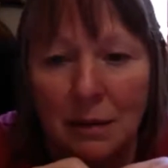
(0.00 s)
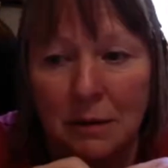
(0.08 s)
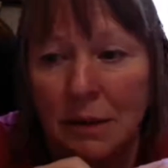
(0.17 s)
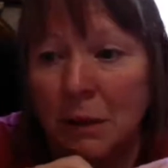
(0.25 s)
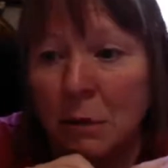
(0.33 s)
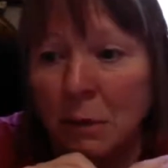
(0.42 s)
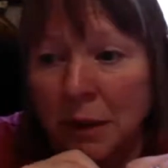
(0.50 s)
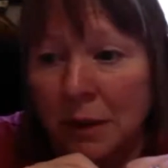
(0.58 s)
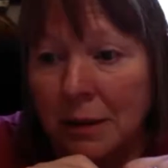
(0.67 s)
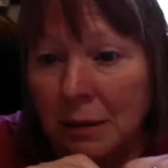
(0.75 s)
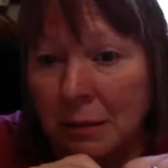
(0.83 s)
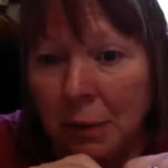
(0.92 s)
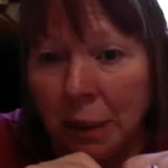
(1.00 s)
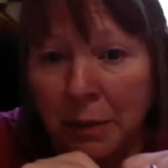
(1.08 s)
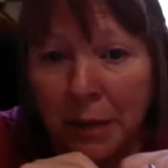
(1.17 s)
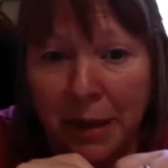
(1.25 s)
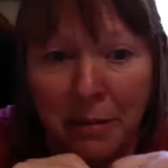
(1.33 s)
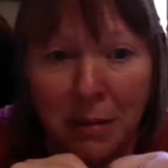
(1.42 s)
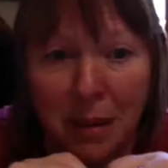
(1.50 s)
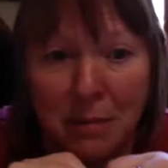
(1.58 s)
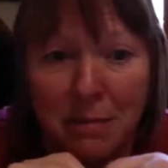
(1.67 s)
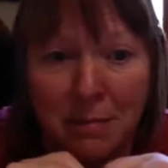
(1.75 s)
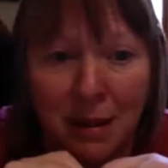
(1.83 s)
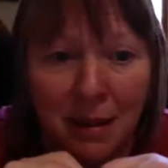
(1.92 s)
dealt with becoming a
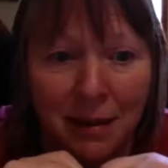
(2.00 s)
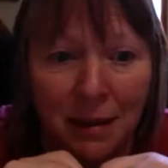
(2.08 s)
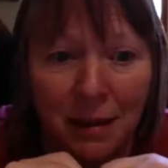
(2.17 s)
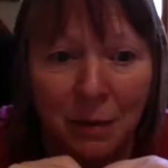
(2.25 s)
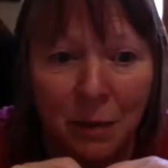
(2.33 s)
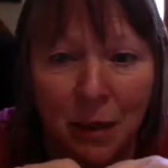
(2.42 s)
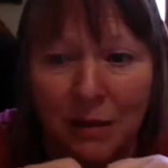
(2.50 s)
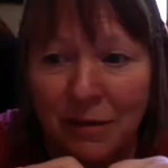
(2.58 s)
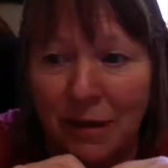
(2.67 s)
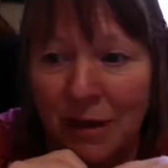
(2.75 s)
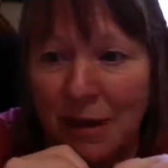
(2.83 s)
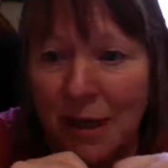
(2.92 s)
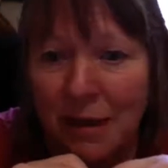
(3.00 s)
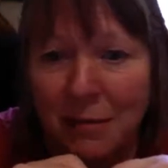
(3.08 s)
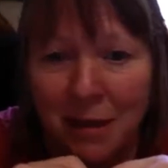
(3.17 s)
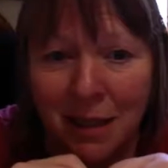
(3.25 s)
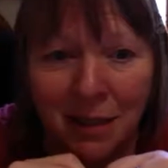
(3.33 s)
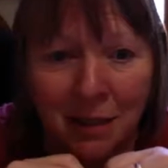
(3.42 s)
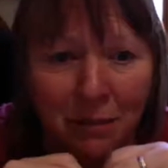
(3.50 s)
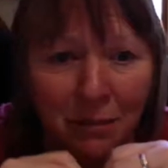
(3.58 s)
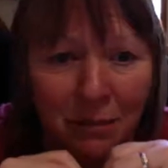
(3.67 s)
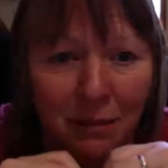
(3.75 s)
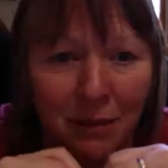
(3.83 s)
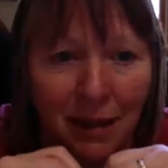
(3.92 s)
mum and a wife at the same
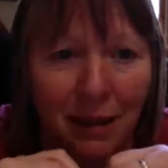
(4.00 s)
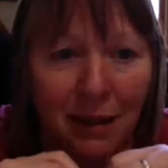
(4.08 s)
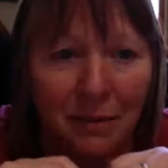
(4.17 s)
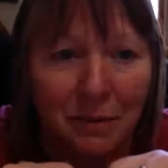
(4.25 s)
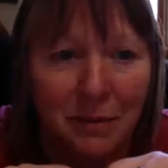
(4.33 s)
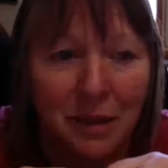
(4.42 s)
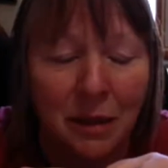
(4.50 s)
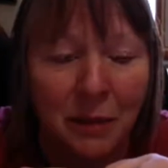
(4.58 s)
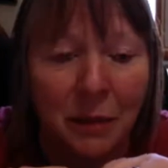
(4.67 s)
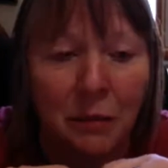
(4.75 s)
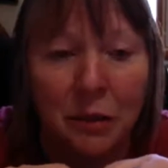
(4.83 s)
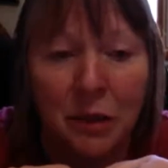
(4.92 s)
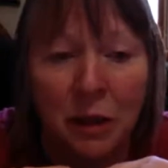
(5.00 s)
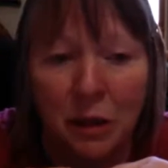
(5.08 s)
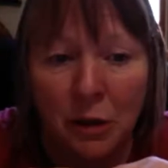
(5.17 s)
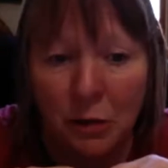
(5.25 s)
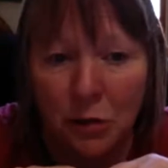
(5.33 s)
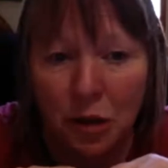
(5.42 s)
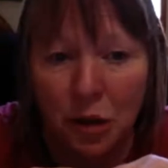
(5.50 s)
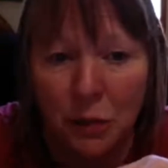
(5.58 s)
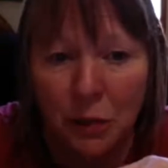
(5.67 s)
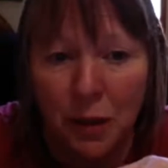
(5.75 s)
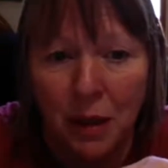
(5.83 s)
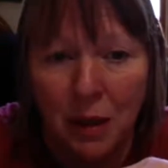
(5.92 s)
time. So it was huge.
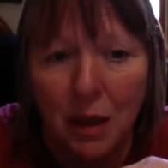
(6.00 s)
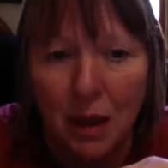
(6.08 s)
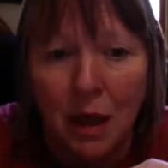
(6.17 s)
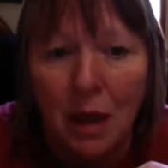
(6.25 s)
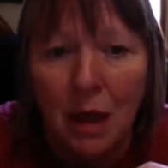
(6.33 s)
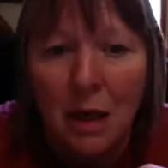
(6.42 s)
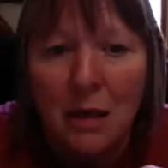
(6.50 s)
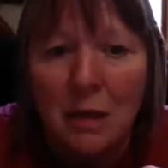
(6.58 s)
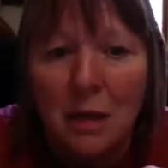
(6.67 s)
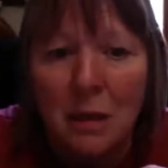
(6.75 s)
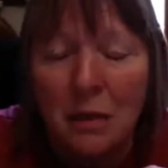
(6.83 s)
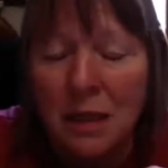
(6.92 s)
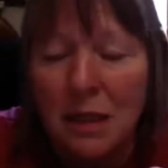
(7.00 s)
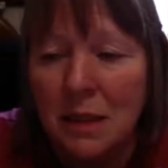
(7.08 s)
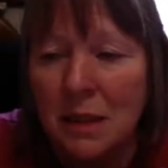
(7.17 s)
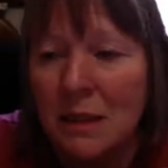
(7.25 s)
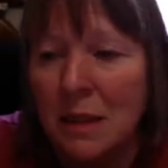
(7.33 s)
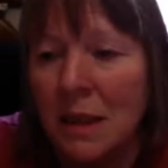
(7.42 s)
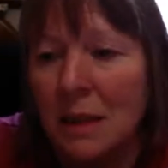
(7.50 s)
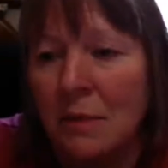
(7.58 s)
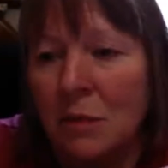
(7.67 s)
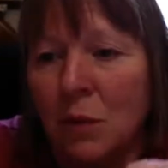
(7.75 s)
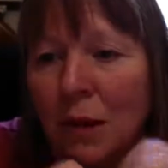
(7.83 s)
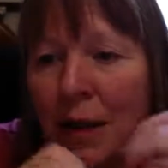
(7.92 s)
So this is kind
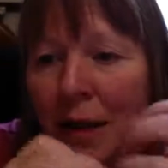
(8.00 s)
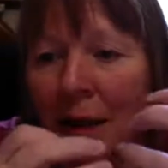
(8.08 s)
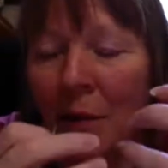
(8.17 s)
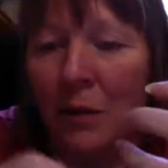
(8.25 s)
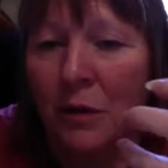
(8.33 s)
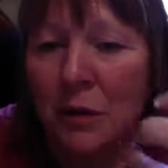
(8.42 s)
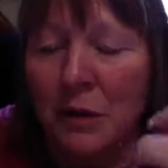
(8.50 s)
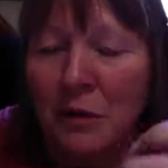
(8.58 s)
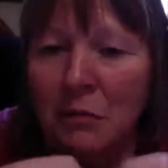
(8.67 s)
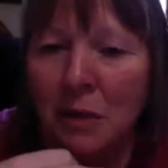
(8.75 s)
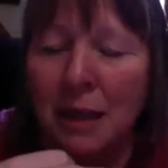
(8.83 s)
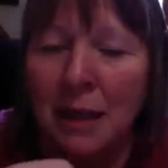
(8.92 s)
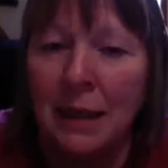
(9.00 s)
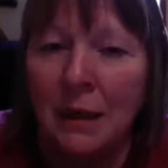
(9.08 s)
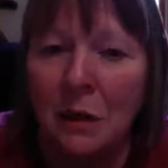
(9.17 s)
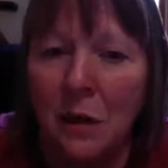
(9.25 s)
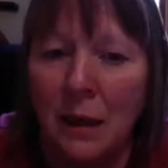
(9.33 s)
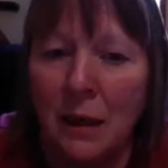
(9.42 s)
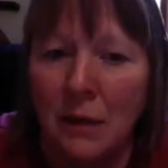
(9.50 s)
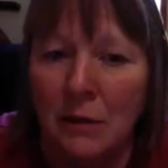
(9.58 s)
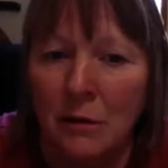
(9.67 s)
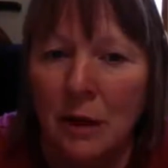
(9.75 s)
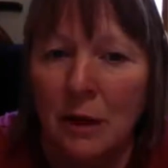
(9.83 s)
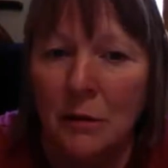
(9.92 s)
of why I want you to really look at
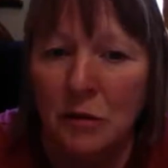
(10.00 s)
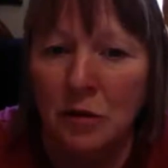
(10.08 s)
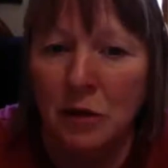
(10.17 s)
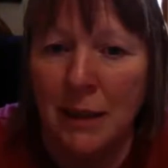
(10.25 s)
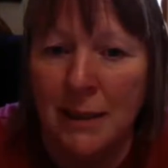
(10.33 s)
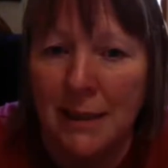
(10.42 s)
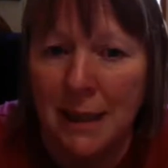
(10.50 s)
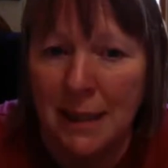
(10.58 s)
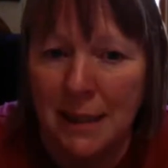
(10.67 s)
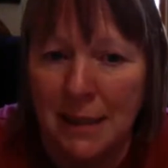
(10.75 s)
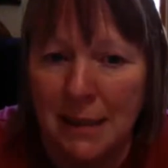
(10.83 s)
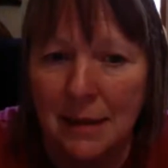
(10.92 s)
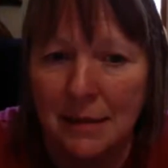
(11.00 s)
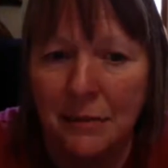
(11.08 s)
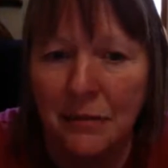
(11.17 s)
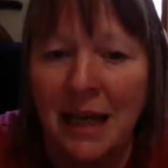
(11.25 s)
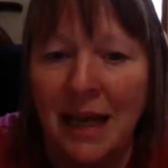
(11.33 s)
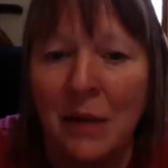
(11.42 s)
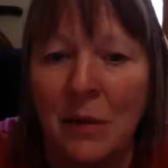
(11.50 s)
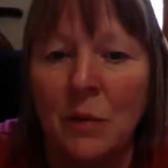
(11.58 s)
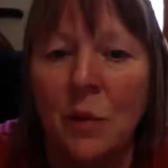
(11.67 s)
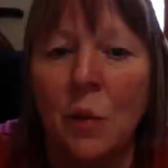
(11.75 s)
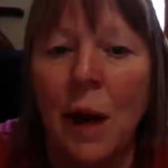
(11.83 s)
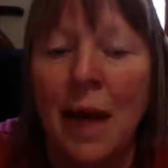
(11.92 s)
your own transits. Now,
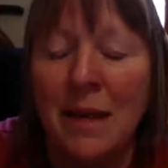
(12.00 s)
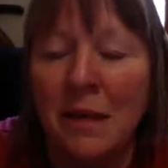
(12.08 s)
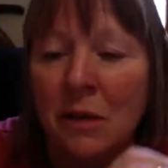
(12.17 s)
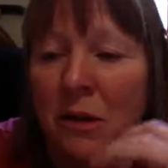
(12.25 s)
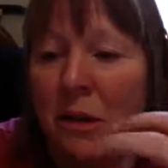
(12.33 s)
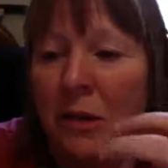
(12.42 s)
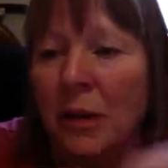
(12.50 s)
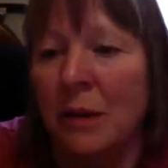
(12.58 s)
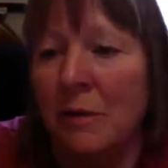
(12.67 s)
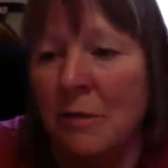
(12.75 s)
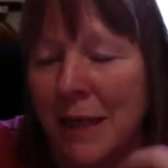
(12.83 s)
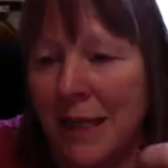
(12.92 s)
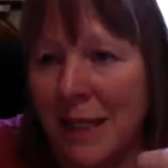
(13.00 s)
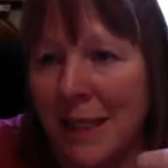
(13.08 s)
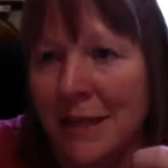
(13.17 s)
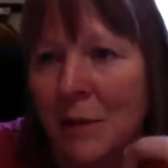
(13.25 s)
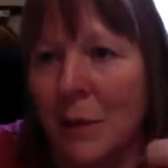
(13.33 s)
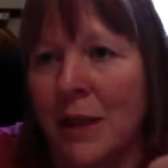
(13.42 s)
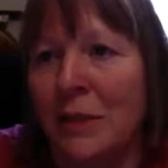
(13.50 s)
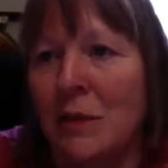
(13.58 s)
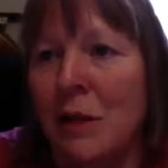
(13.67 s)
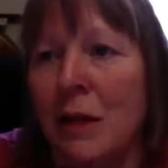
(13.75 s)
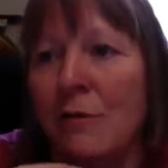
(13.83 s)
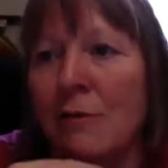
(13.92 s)
when you're doing a reading or when you're
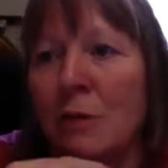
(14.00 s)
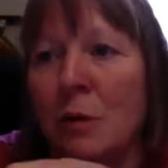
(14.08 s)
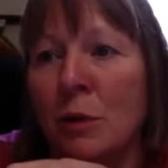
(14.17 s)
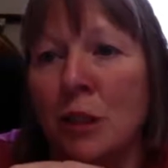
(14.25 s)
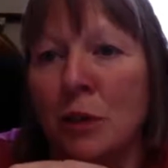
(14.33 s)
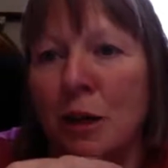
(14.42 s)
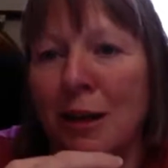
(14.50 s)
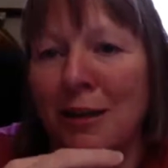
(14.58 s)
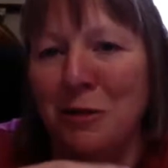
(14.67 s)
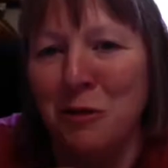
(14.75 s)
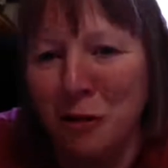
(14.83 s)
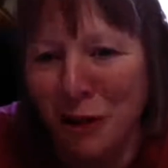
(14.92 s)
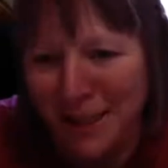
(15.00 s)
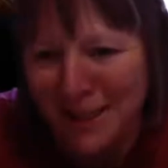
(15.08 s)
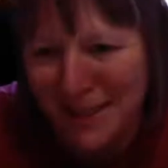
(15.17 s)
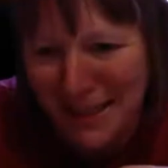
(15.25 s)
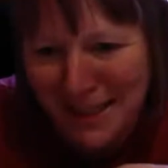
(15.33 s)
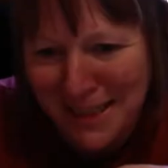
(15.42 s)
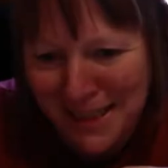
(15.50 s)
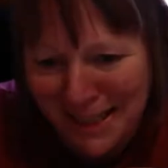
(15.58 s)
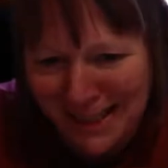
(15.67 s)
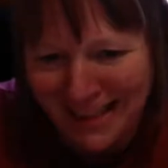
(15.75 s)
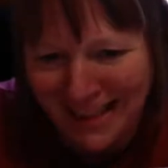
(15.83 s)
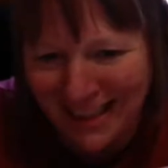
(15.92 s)
looking forward to your own transits,